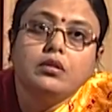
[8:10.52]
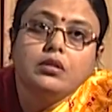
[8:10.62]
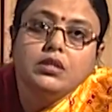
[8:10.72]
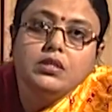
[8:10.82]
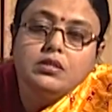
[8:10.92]

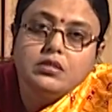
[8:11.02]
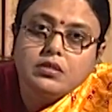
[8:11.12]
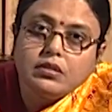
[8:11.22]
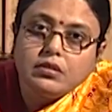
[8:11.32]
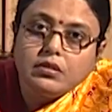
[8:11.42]
it is
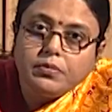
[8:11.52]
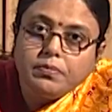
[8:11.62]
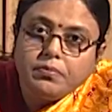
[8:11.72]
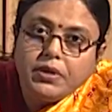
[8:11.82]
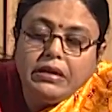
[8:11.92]

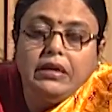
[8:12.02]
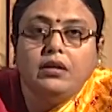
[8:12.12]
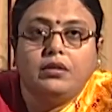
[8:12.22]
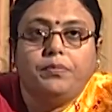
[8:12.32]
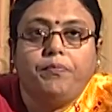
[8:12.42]

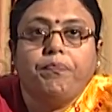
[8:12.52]
clear